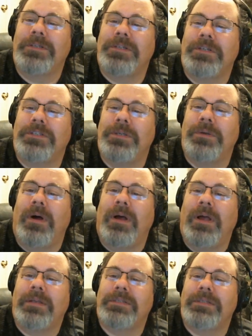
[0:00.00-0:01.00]
Is there 2
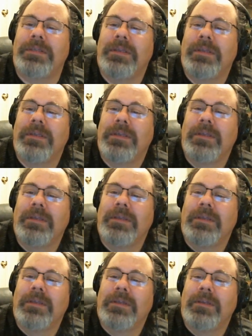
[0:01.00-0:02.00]
Hawks?
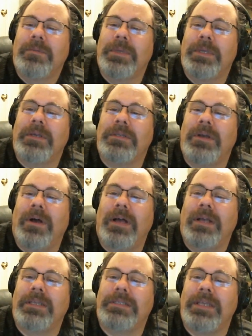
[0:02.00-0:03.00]
Because
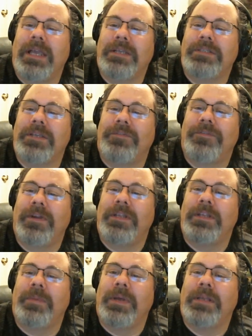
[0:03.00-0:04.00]
Hawk is actually a friend
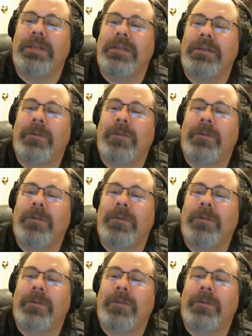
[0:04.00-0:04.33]
of mine.